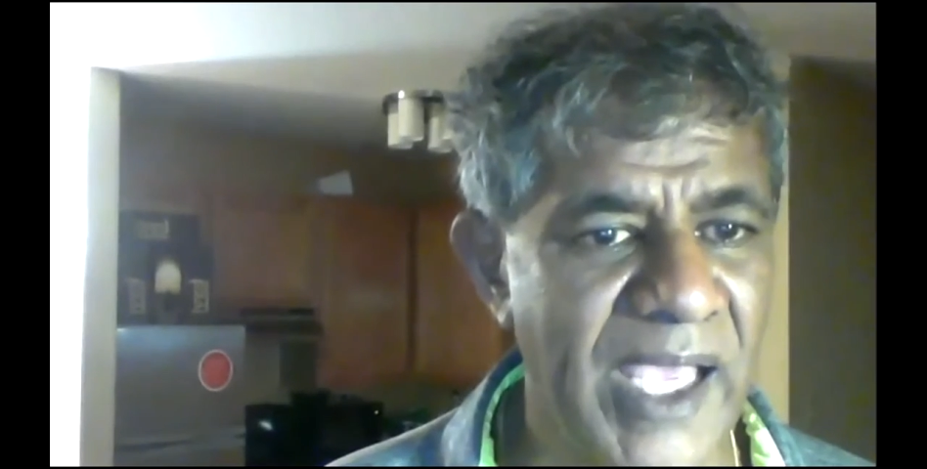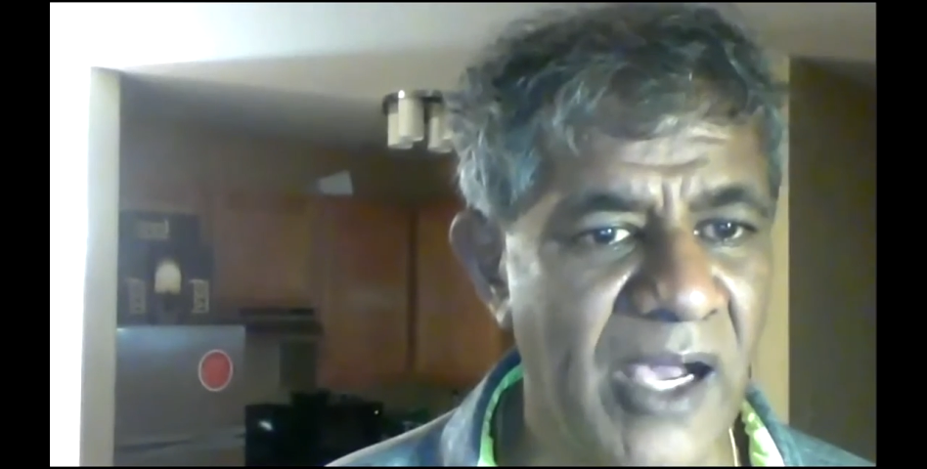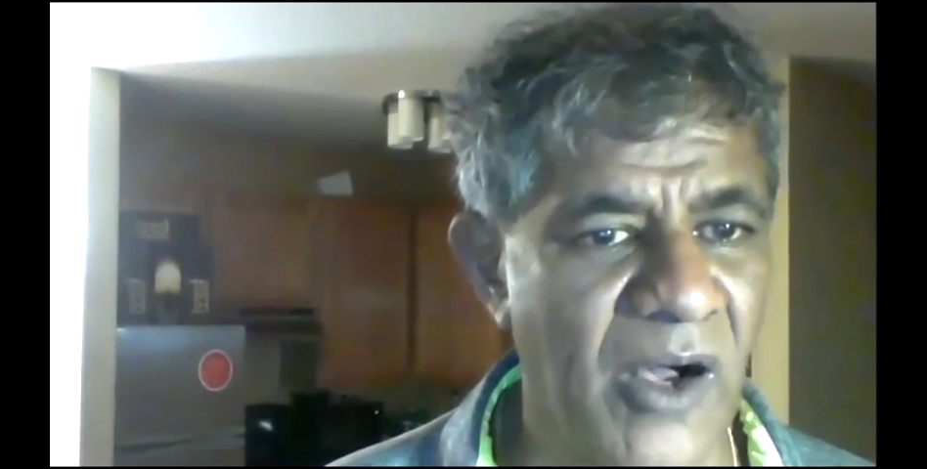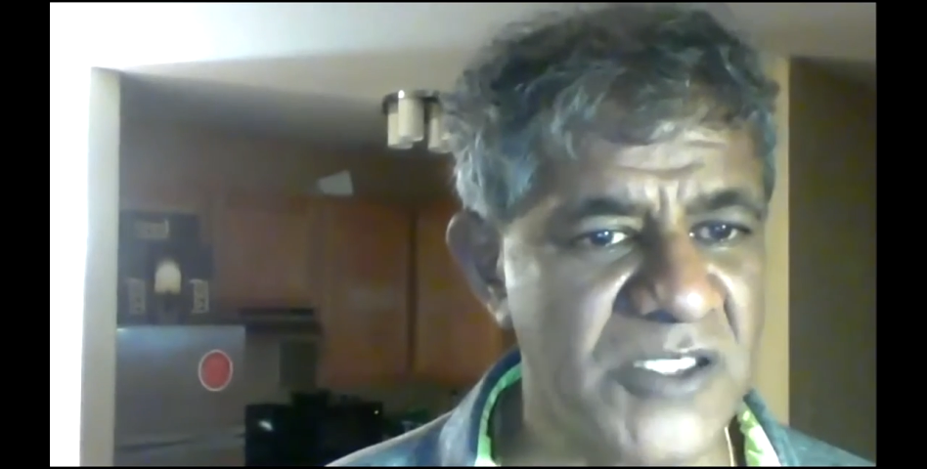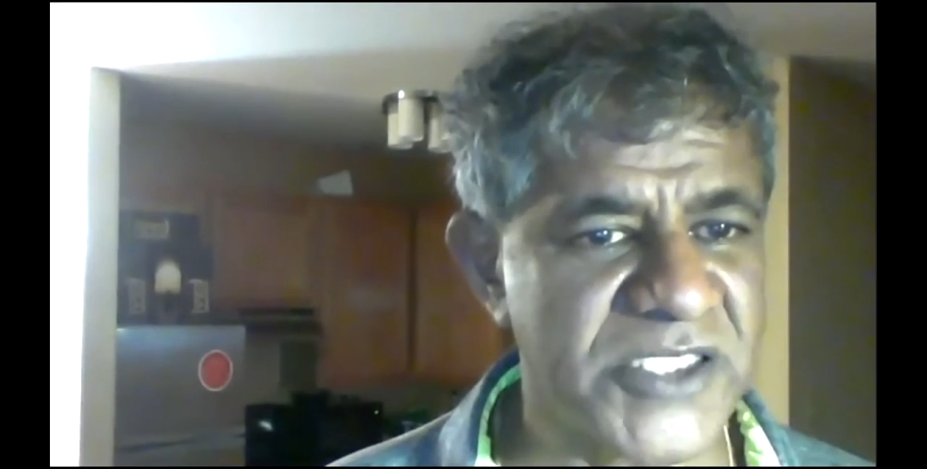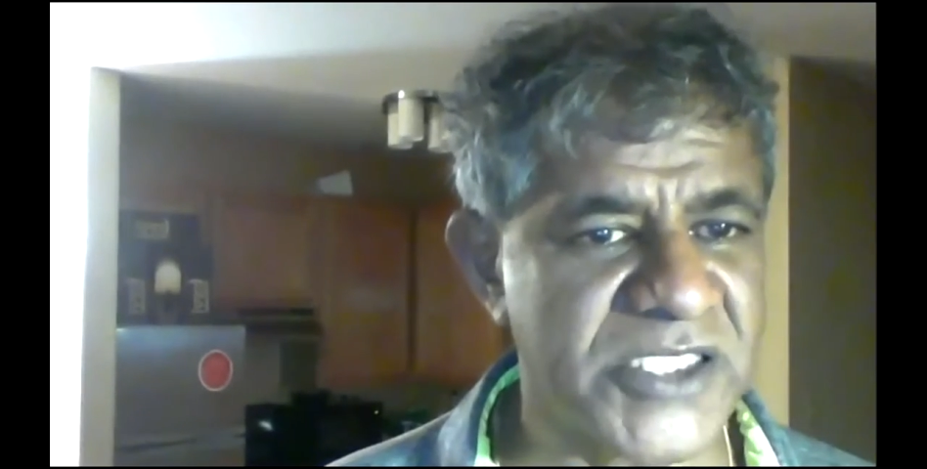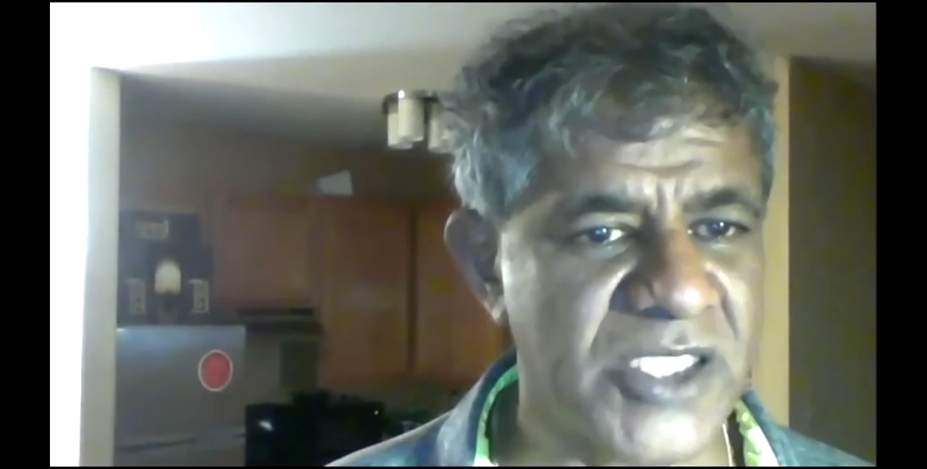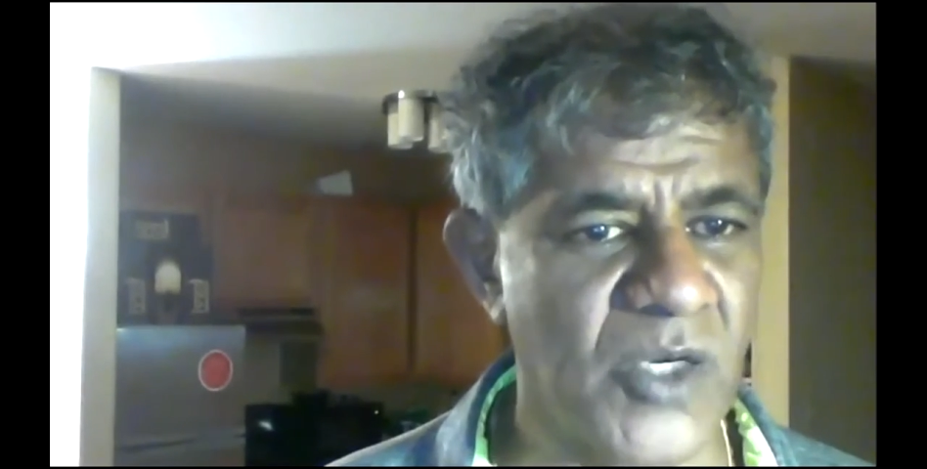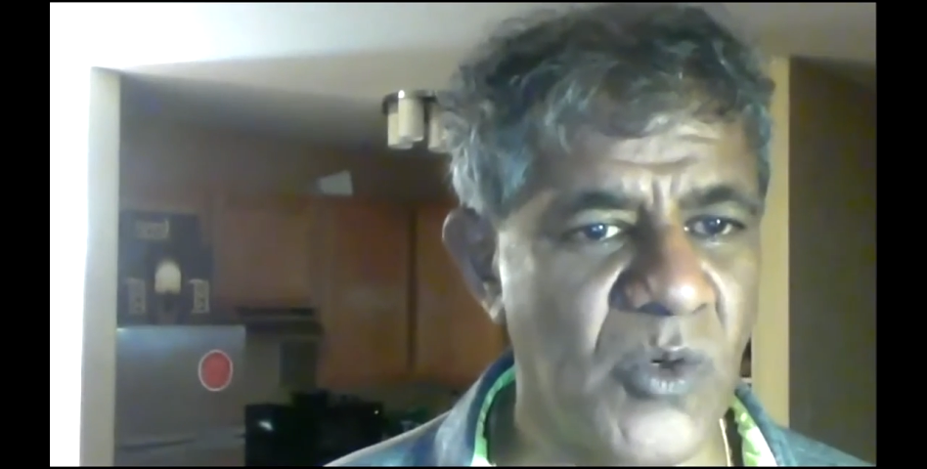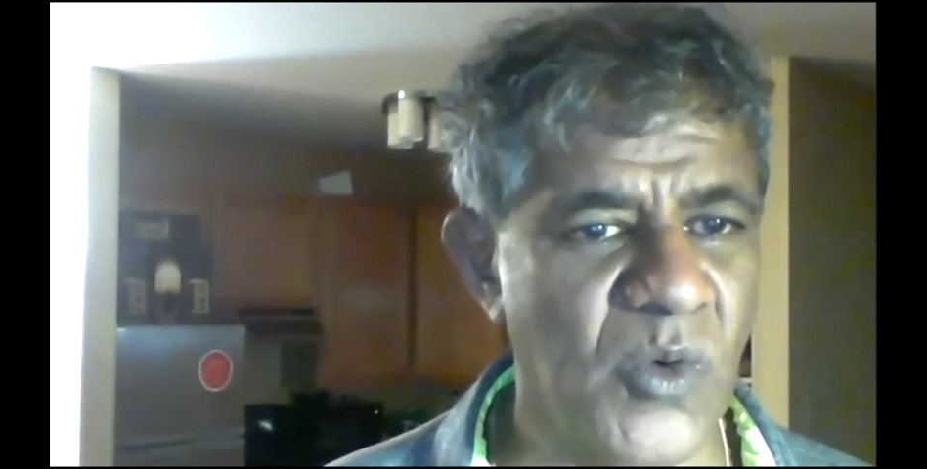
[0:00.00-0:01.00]

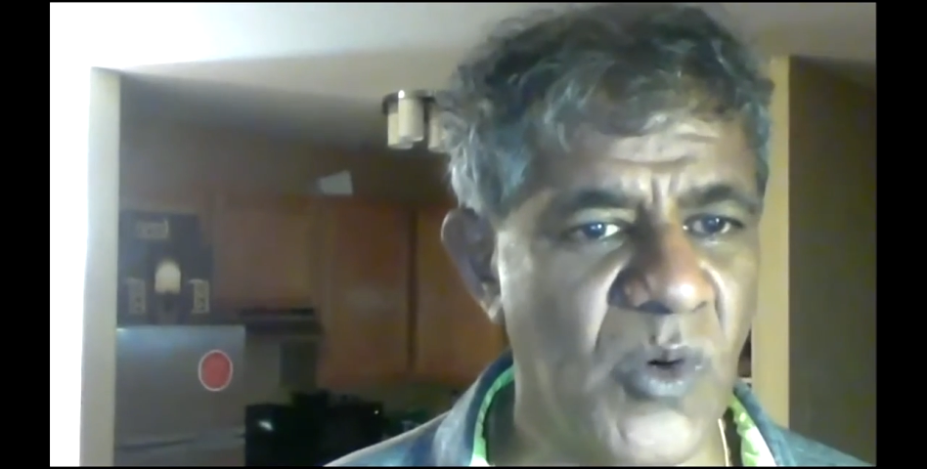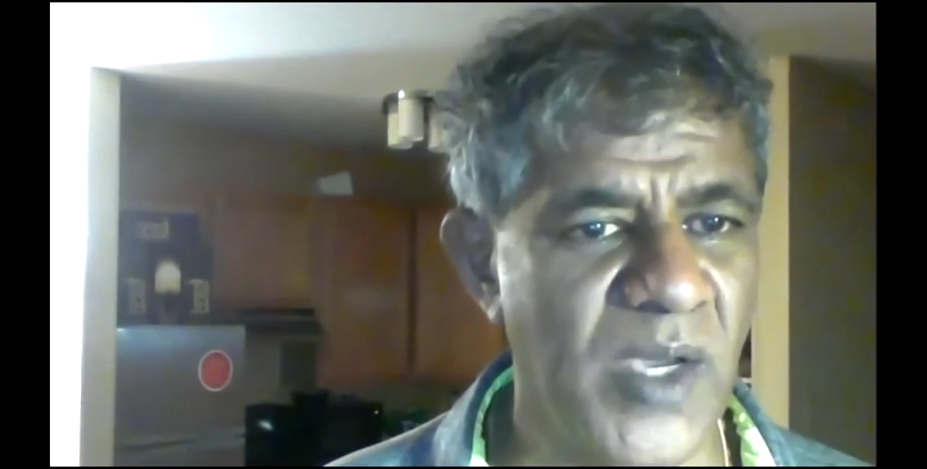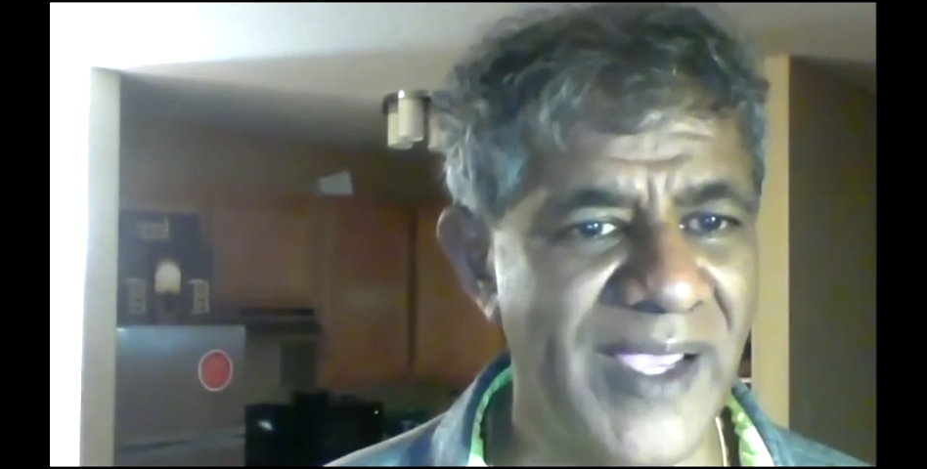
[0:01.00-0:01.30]
also